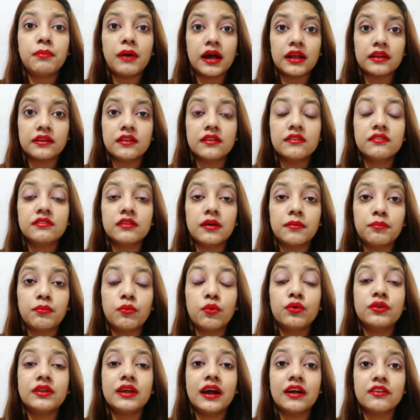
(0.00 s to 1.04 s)
partner
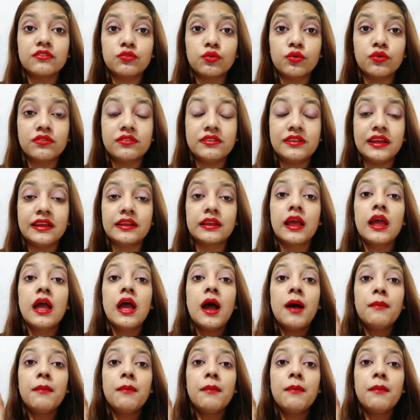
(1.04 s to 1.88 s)
support associate.